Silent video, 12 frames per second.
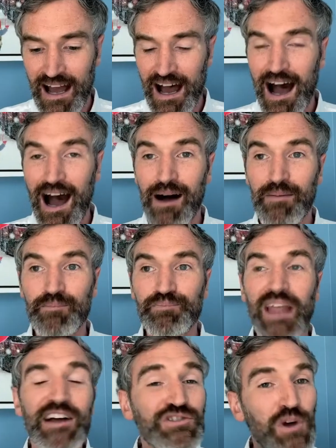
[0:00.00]
And
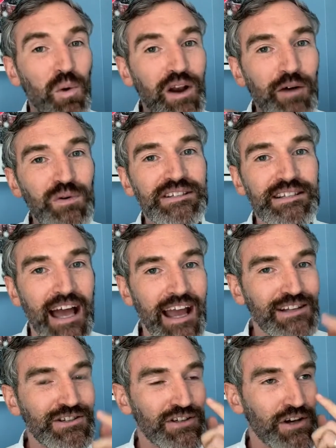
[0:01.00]
so what I would
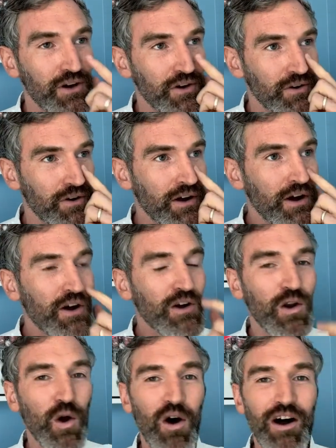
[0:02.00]
say to
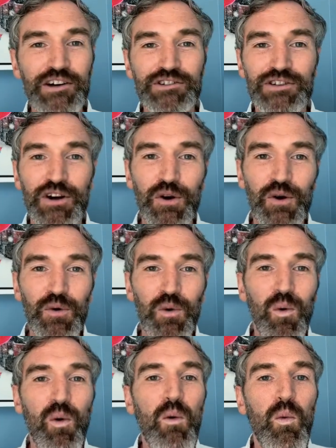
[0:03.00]
lawyers
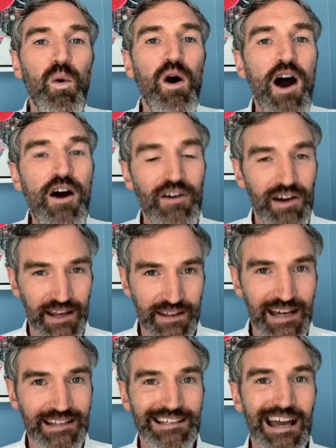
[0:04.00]
who worry
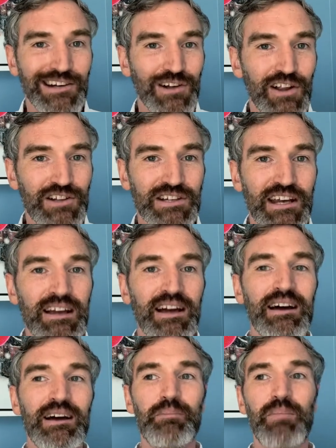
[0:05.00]
that technology
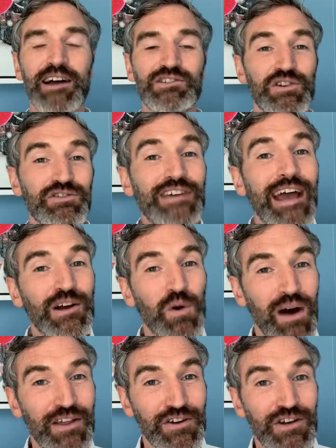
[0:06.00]
might sort of take
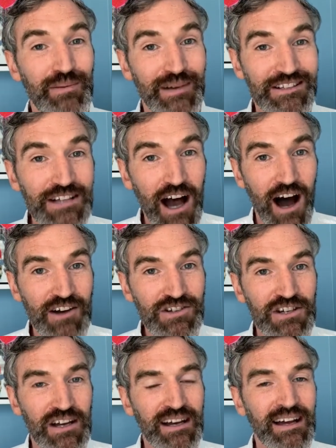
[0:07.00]
away the human
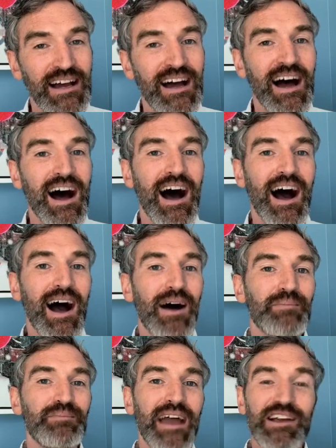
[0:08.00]
touch,
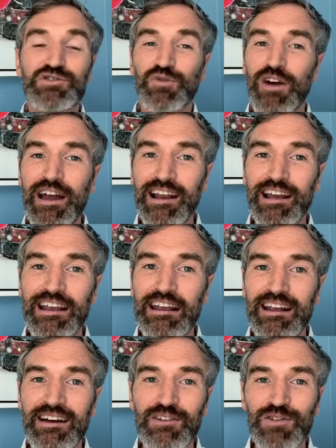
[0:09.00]
it's
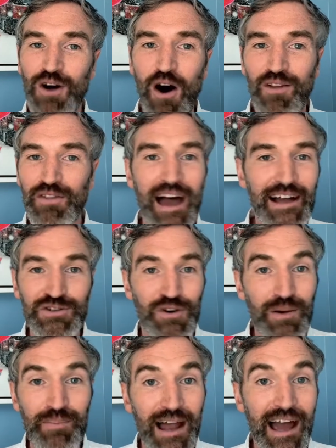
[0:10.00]
really not there to
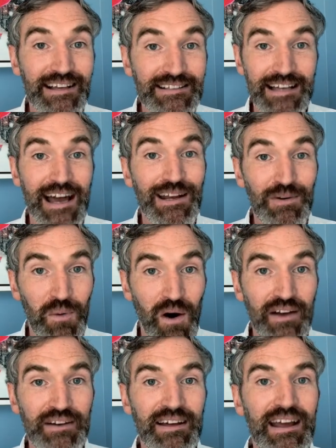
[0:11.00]
replace
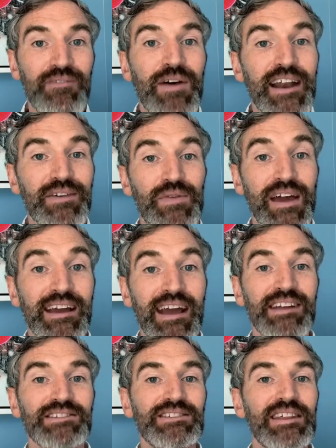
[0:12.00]
anyone. If anything,
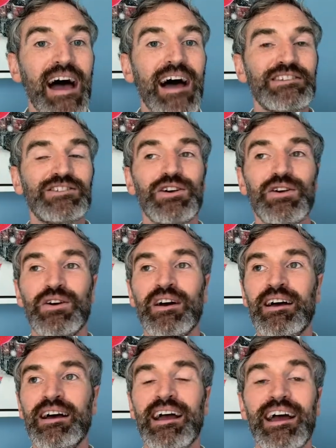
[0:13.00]
it's there to
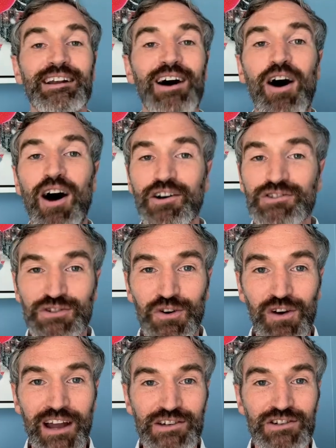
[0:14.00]
enhance
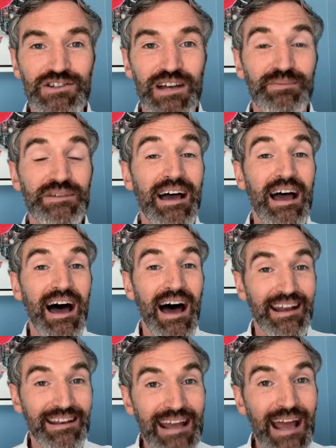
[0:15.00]
your relationships
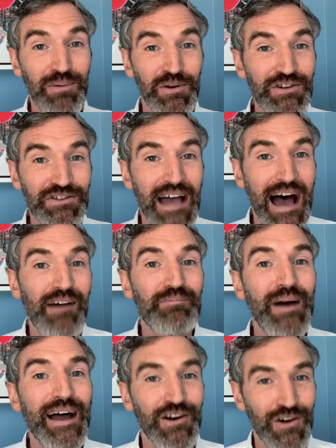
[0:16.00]
and enable you to have
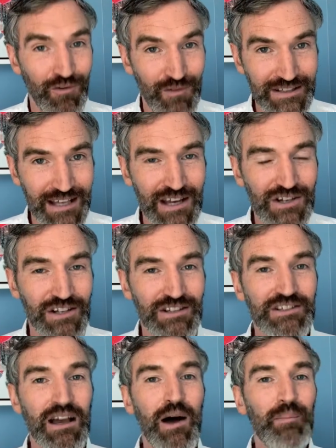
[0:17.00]
better
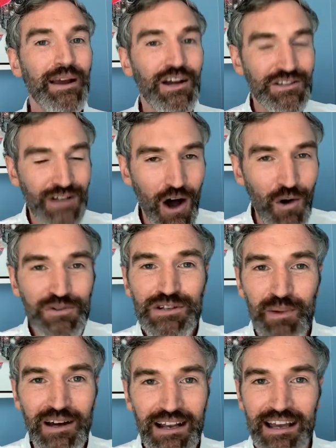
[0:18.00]
conversations. Because
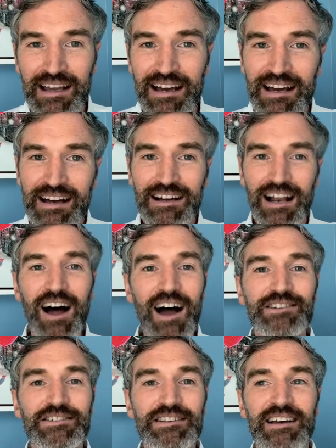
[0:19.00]
ultimately,
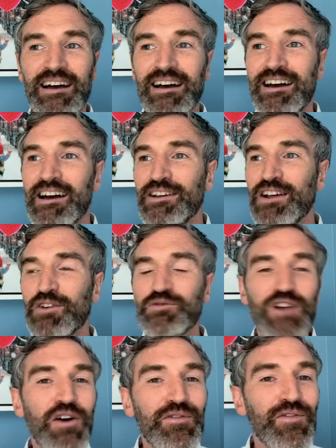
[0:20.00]
clients
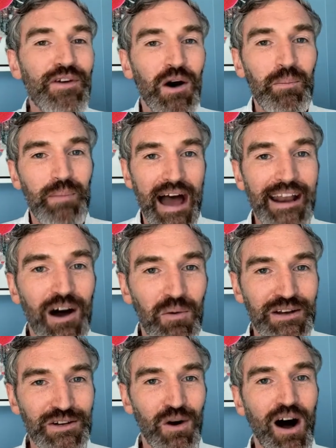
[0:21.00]
don't feel better
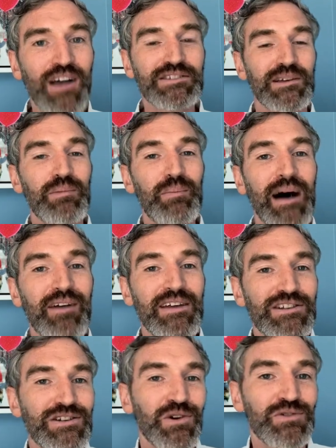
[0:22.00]
when you ask them about
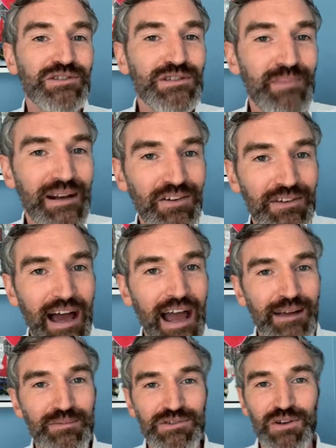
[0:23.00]
their children's middle
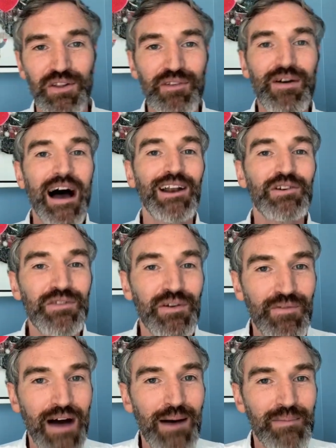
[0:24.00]
names or the value of the
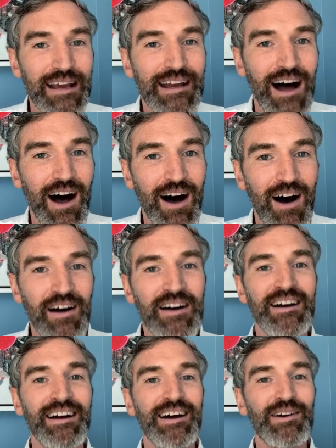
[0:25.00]
family car.
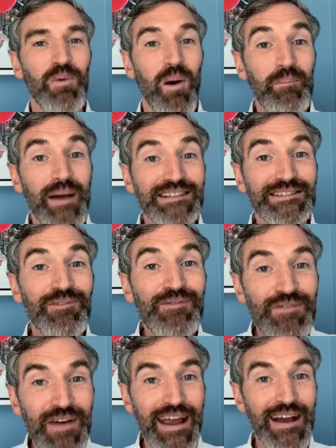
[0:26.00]
What makes them
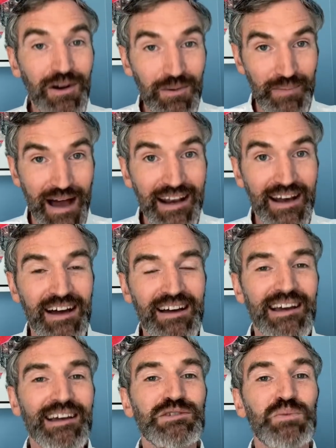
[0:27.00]
feel better
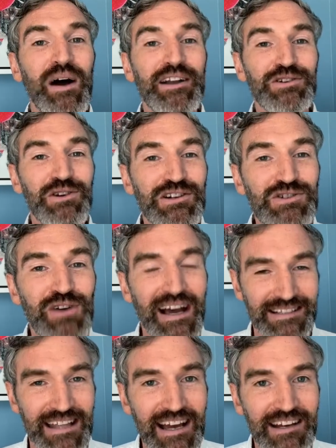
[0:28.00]
is when you
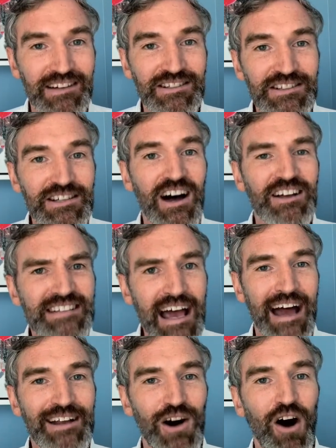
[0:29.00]
address their concerns
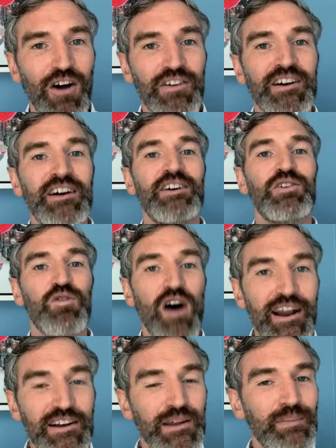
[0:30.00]
head on,
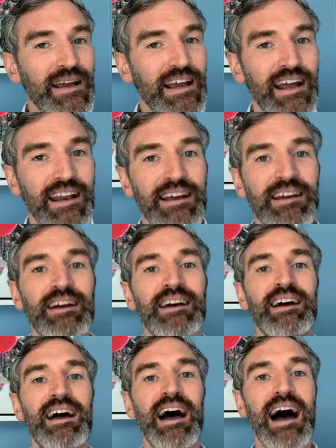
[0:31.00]
right at the beginning,
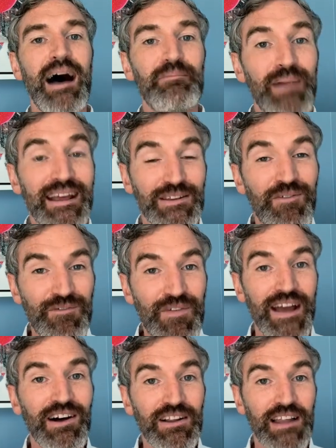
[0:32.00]
and make them
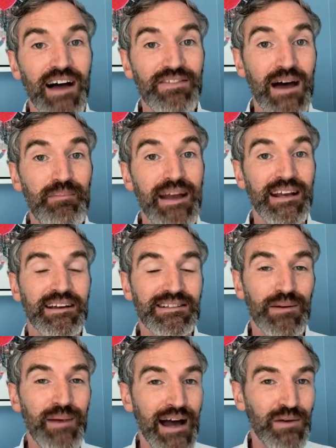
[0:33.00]
feel like they're making
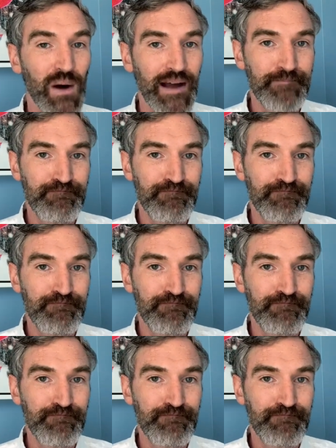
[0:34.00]
some headway.